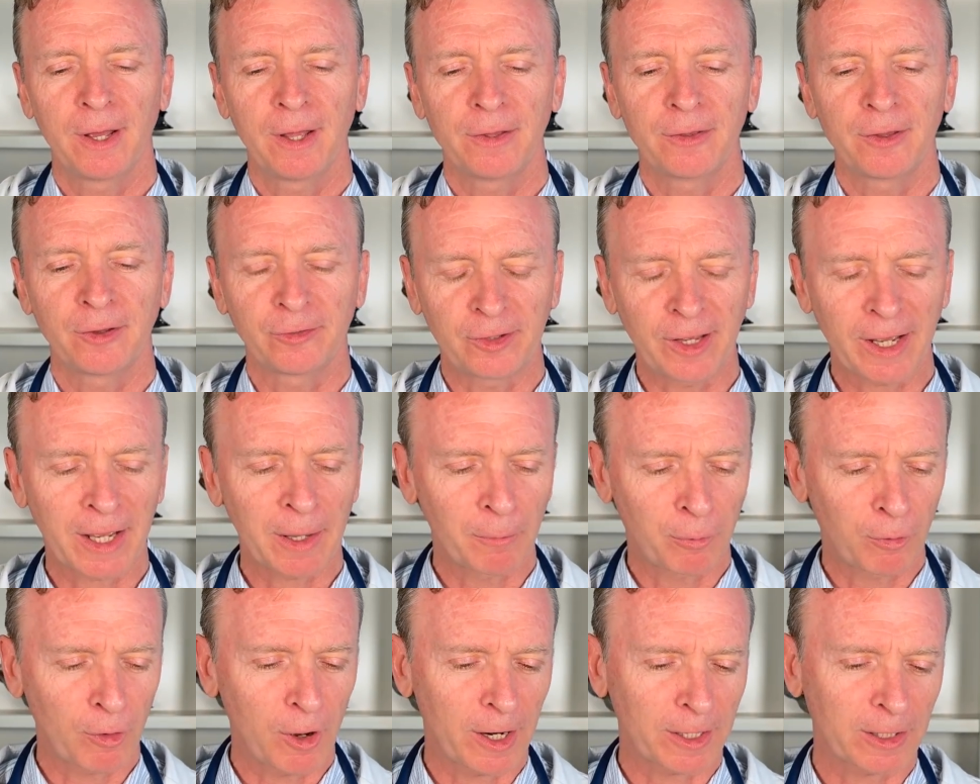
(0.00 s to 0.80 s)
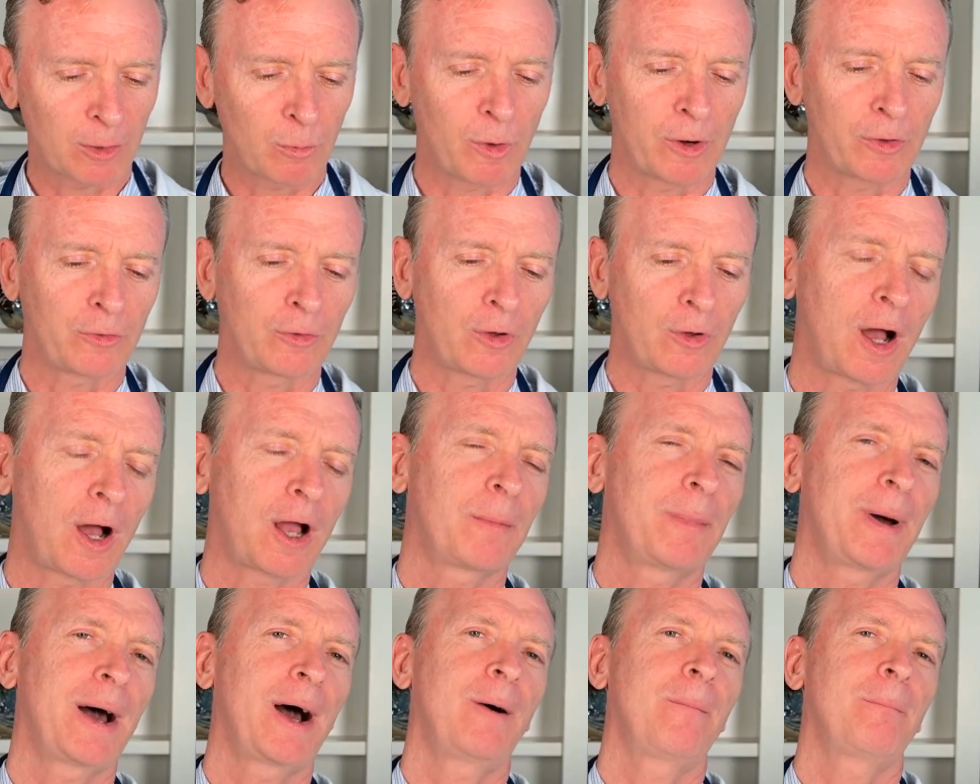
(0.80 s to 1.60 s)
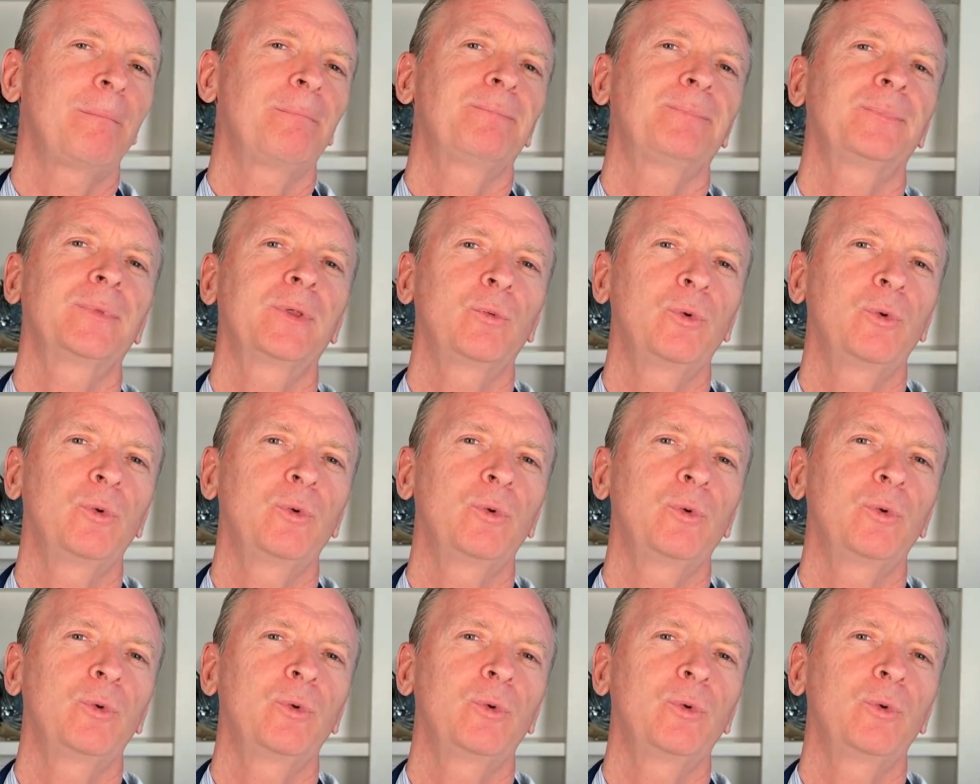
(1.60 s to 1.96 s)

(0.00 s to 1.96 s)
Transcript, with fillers: The second product I want to about,